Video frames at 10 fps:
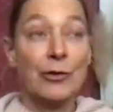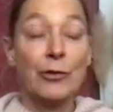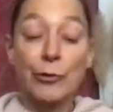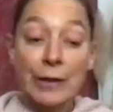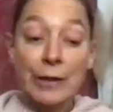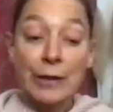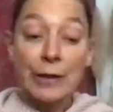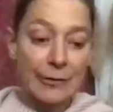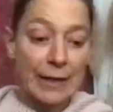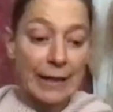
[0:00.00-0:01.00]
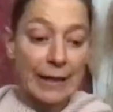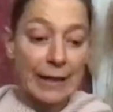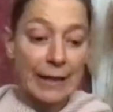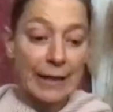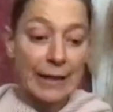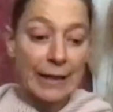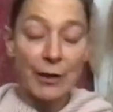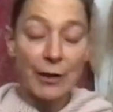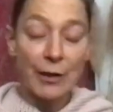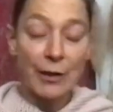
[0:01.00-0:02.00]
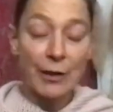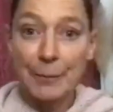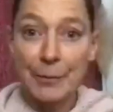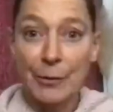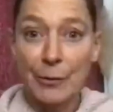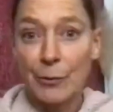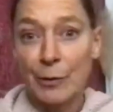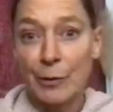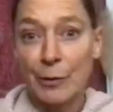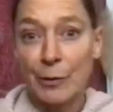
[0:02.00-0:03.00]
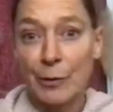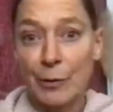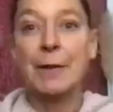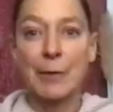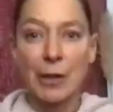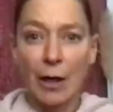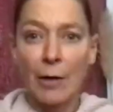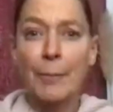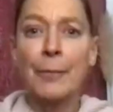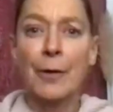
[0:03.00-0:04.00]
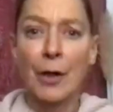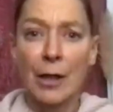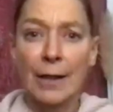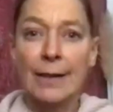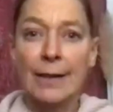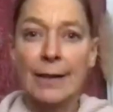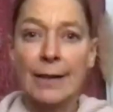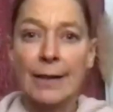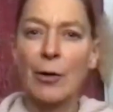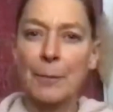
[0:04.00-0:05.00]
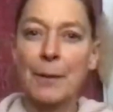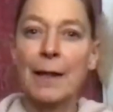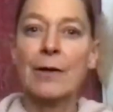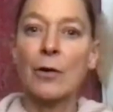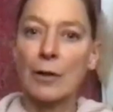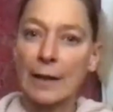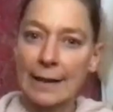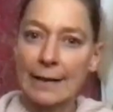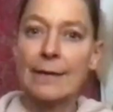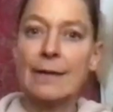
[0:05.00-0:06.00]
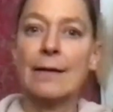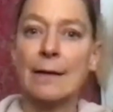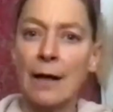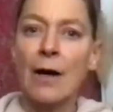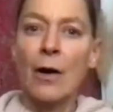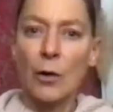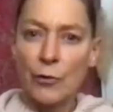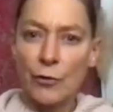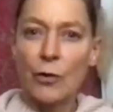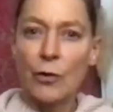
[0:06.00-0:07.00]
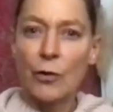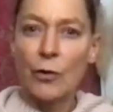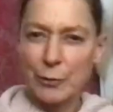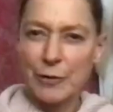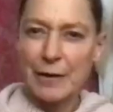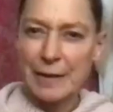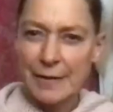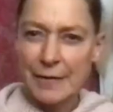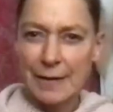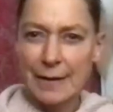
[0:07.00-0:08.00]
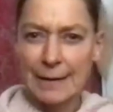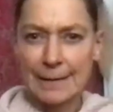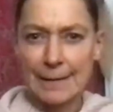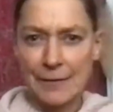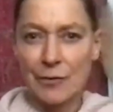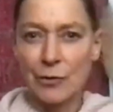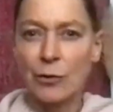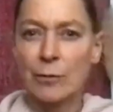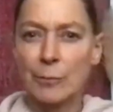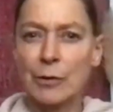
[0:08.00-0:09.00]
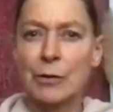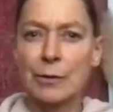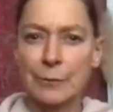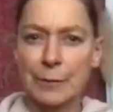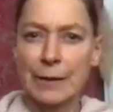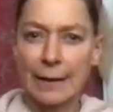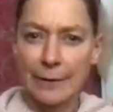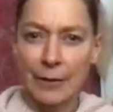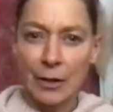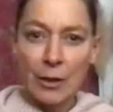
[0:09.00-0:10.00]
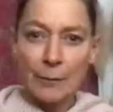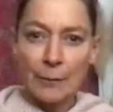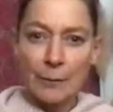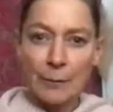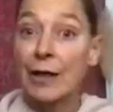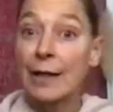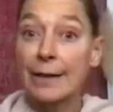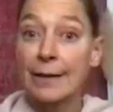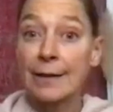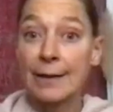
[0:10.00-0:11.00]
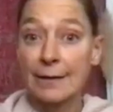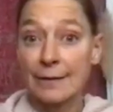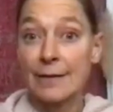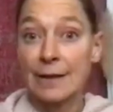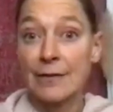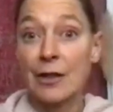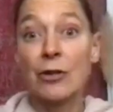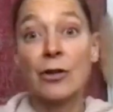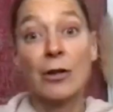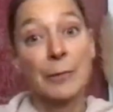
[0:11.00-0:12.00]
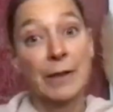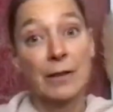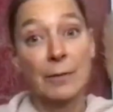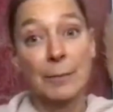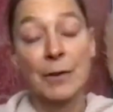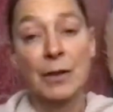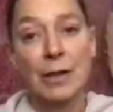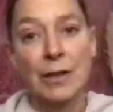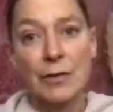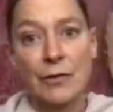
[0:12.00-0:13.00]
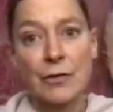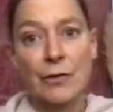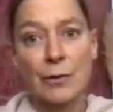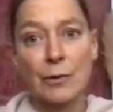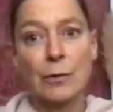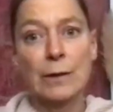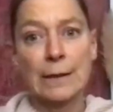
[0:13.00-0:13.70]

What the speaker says: read the reactions of the other people was keeping me up, like, okay, they also going to this, and it's normal, we are purifying and things are coming up. So